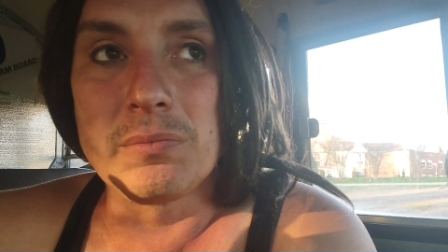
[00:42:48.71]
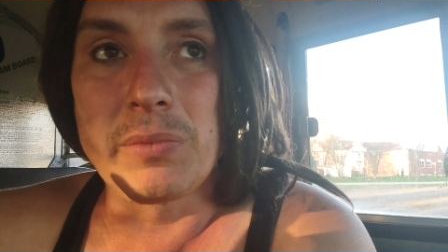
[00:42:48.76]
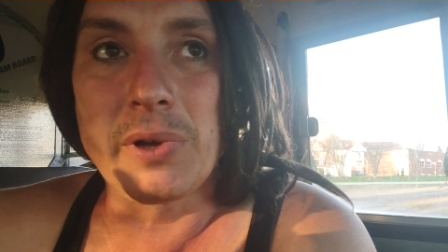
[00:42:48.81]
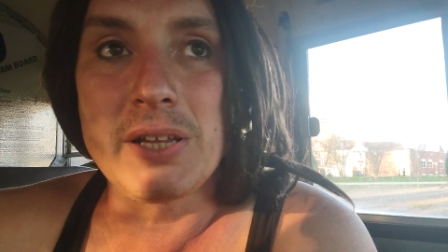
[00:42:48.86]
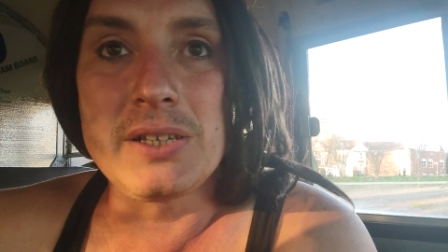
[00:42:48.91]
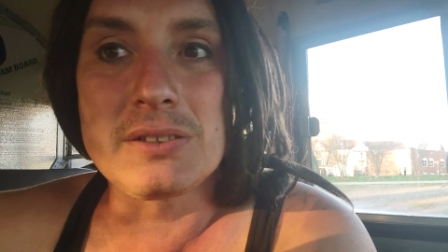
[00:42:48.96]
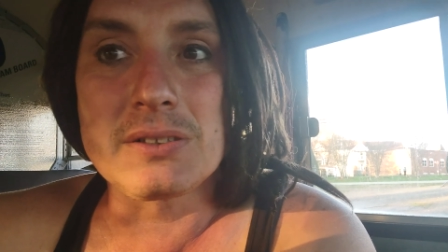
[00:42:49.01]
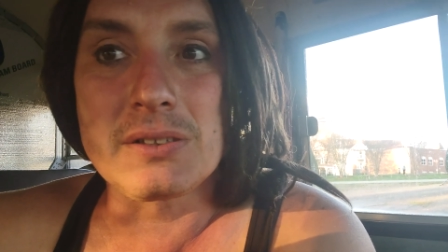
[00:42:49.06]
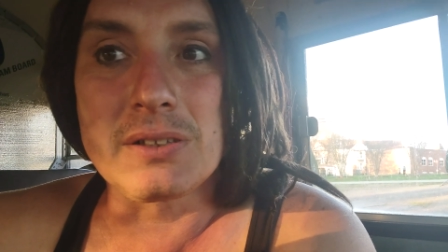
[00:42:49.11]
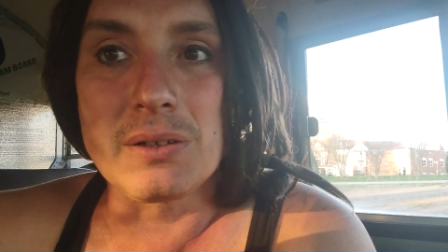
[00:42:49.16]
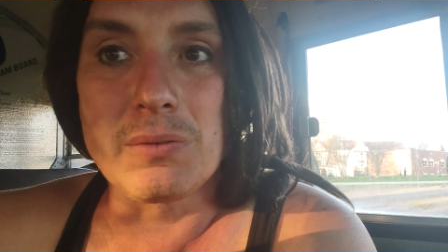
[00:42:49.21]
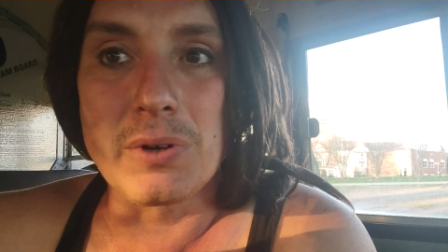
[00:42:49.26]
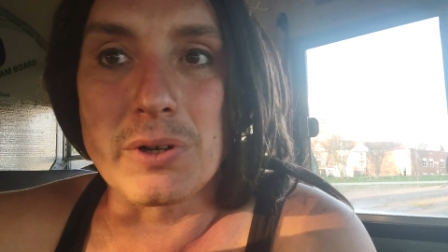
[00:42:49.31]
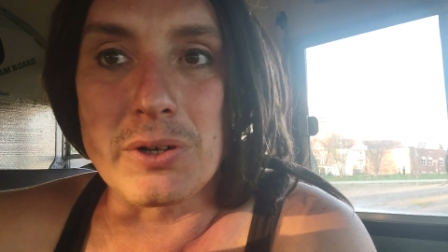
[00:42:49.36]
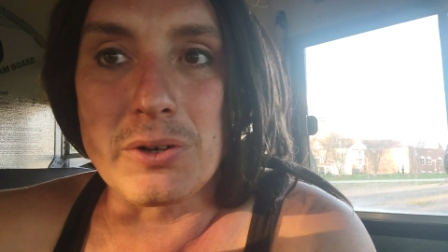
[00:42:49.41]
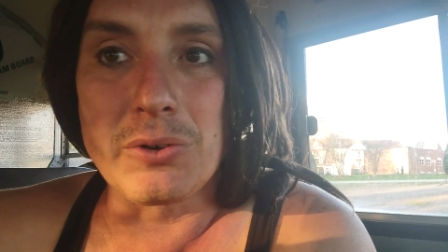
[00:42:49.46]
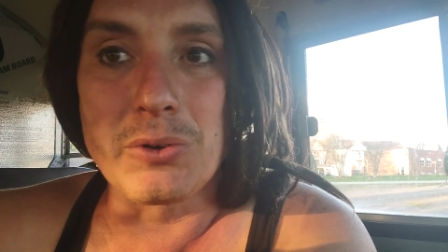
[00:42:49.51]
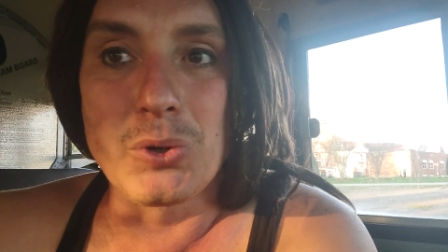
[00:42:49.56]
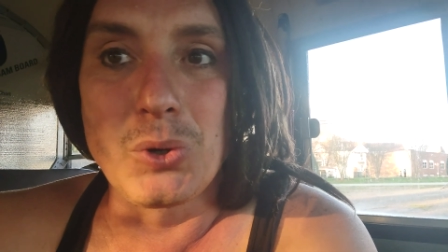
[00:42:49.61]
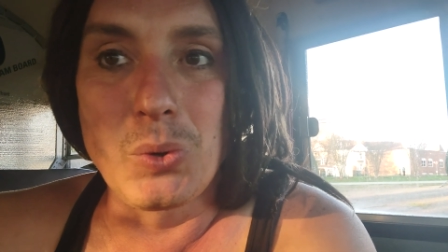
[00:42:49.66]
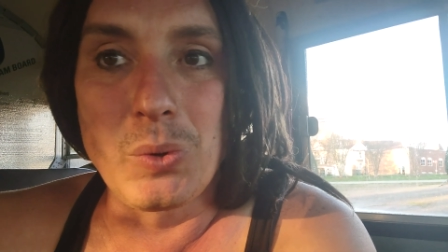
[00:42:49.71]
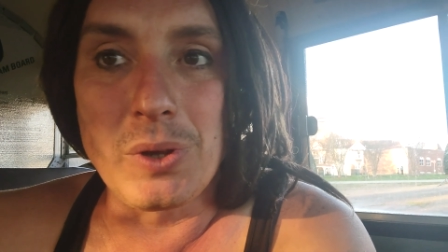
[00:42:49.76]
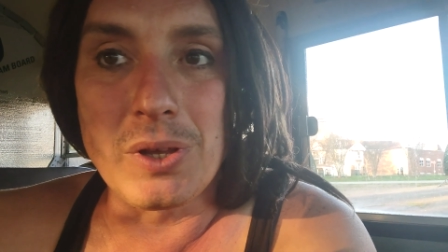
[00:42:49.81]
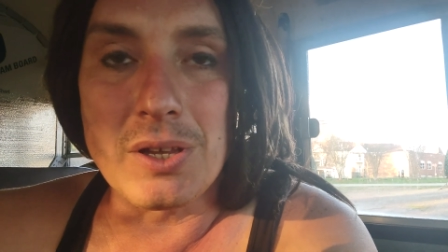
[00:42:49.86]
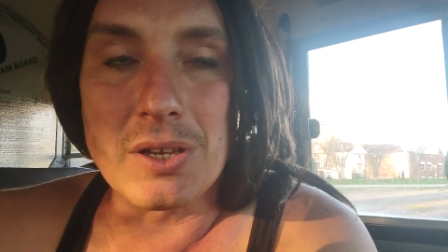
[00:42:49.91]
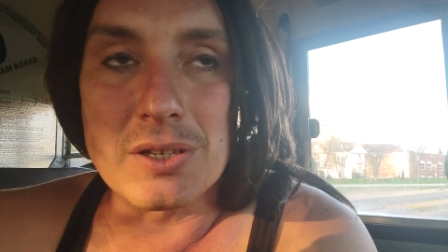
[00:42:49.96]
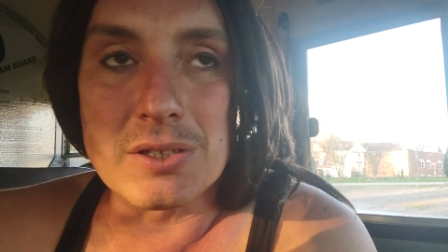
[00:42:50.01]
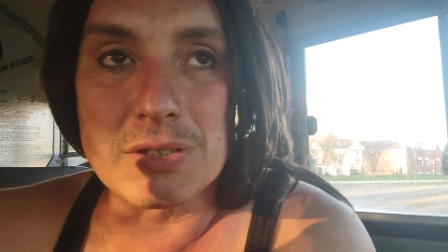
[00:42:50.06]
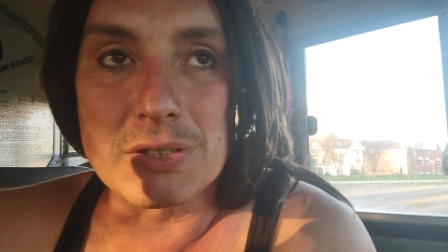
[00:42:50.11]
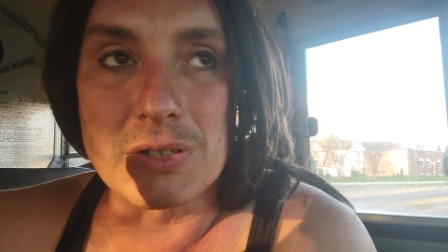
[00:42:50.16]
basically what you're
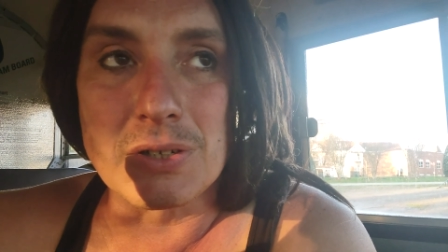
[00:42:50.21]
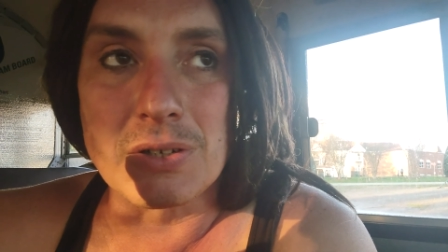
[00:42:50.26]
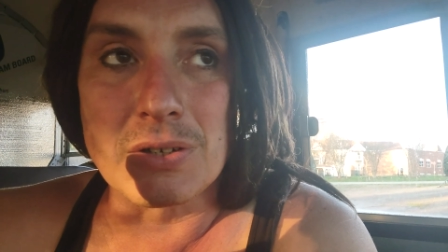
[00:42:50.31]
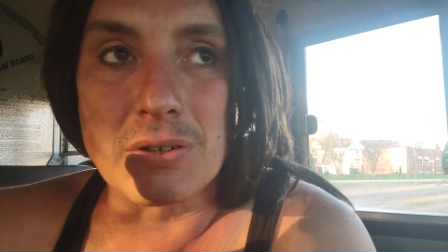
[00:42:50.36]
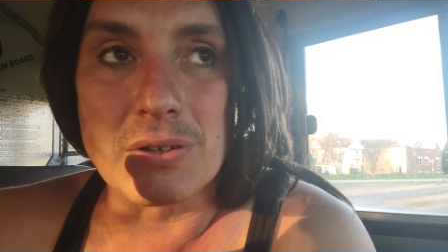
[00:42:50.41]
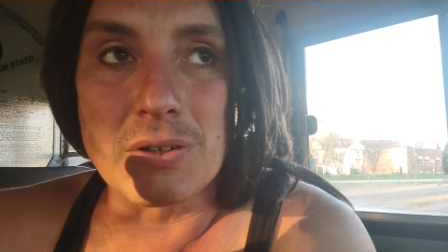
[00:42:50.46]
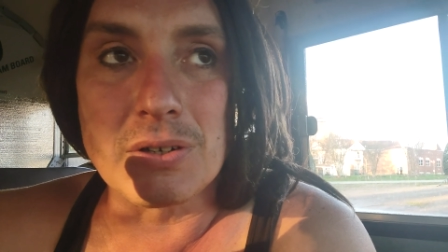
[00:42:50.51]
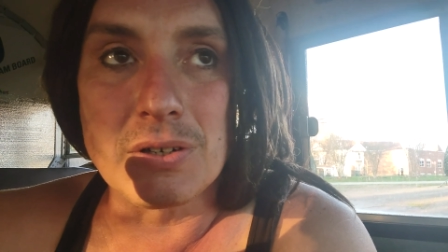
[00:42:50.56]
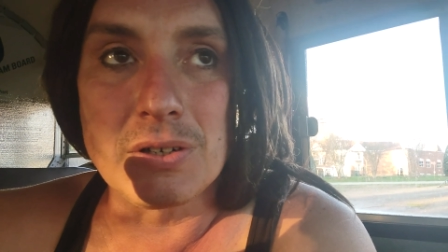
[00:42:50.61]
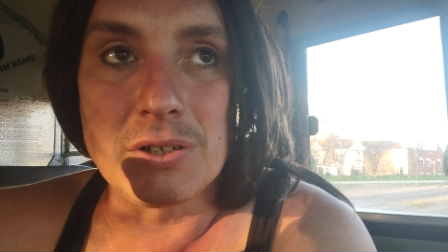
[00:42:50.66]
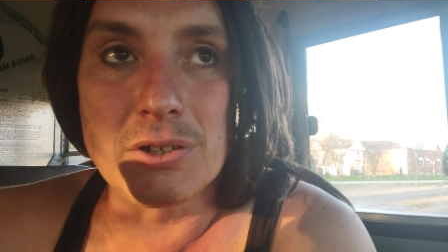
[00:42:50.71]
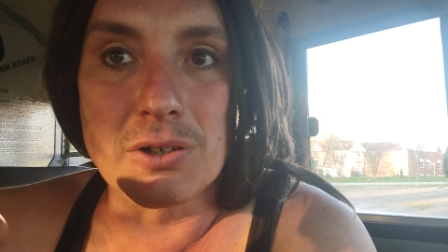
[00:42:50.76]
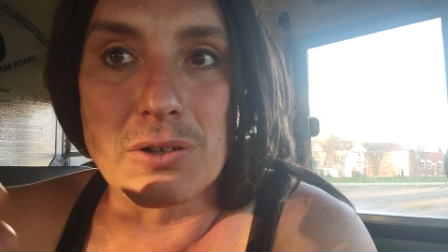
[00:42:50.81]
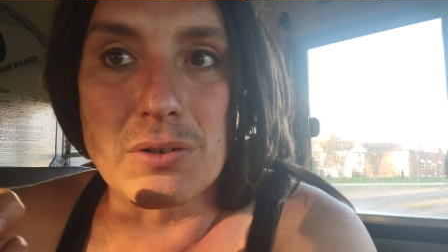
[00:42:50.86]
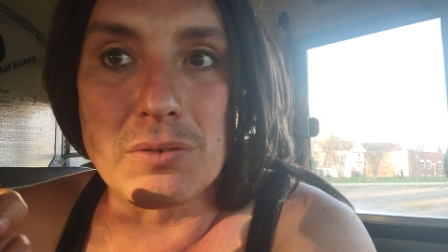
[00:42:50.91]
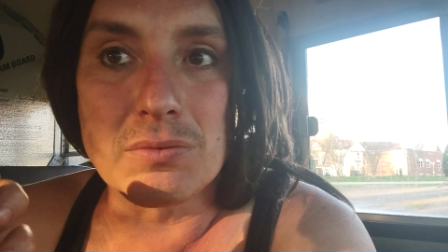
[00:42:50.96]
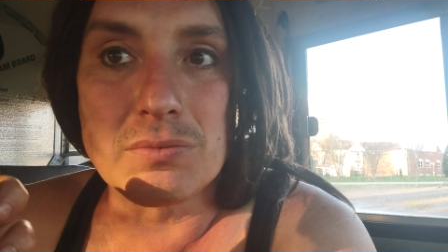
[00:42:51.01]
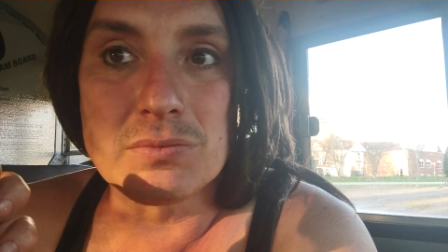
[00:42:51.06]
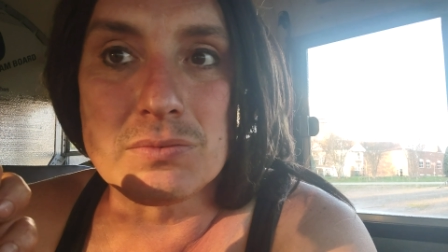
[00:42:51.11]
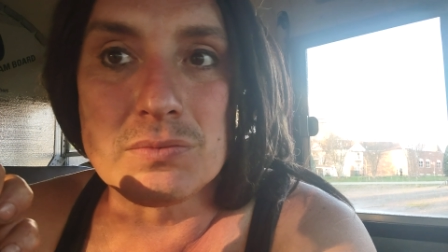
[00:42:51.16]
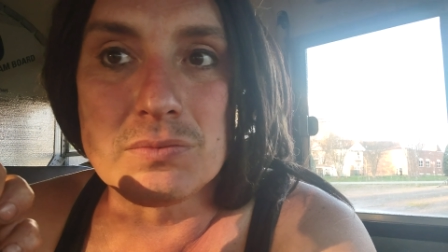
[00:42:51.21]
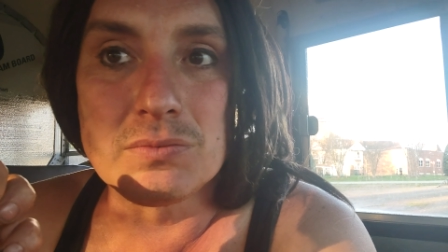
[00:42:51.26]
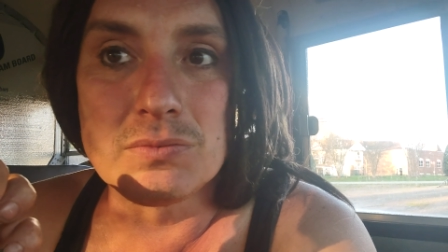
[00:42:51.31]
doing is you're you're